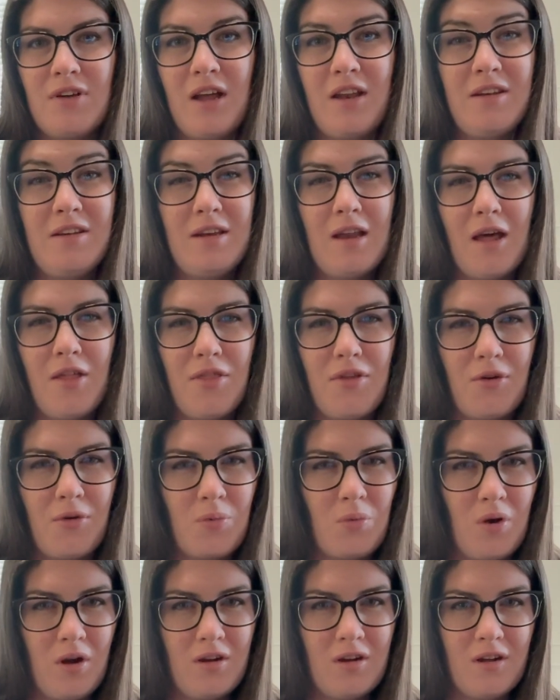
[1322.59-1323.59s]
another
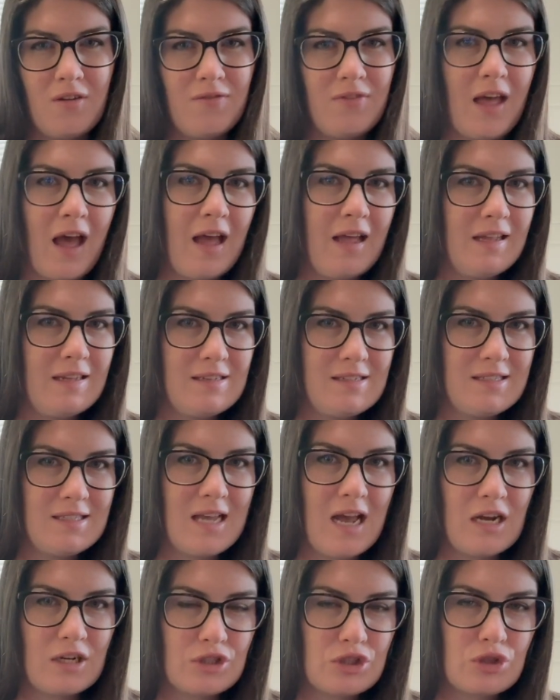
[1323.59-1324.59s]
one of that
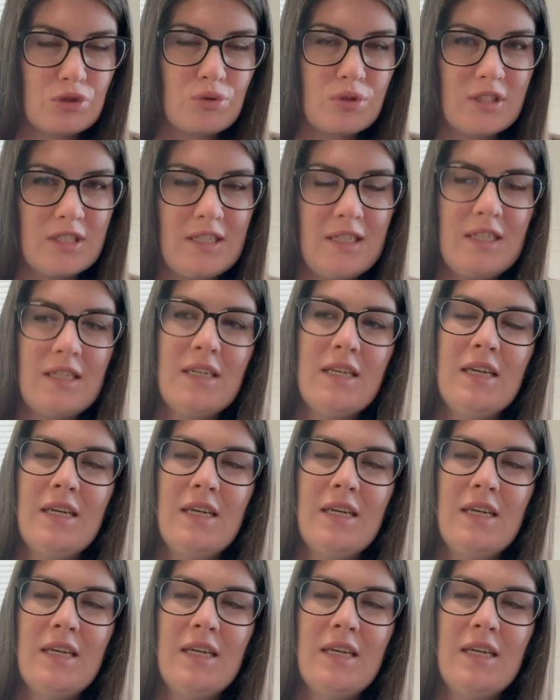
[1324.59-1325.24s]
exact tree,